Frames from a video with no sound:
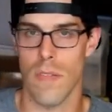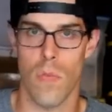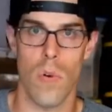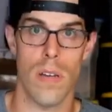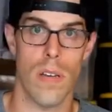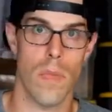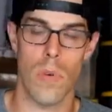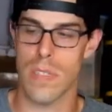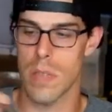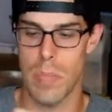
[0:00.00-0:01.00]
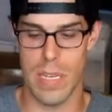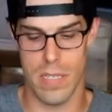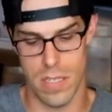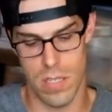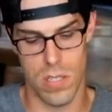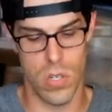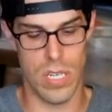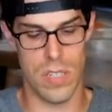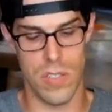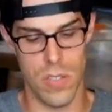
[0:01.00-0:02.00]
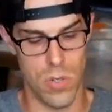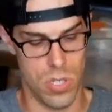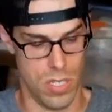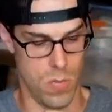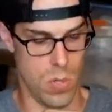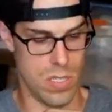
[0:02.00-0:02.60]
of what's the best cooking solution,